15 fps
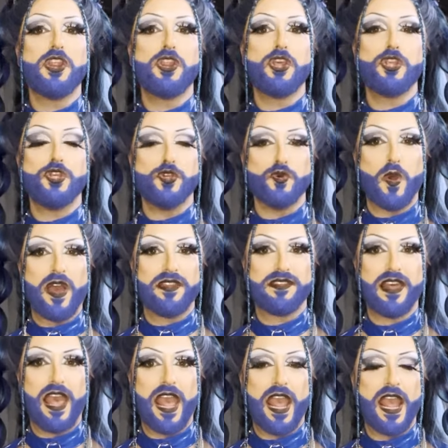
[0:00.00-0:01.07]
the U S
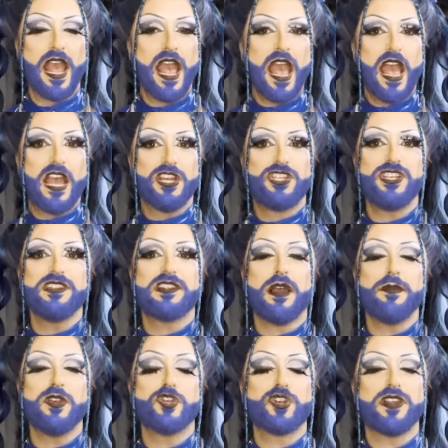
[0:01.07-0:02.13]
A, and she's
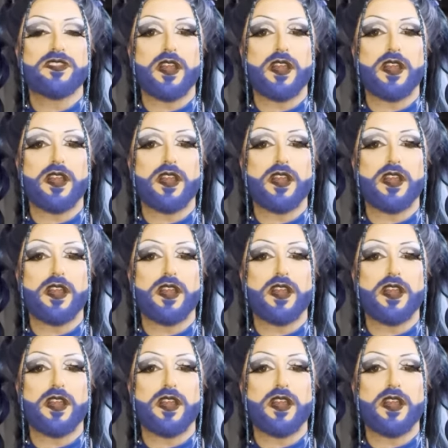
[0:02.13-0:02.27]
coming dressed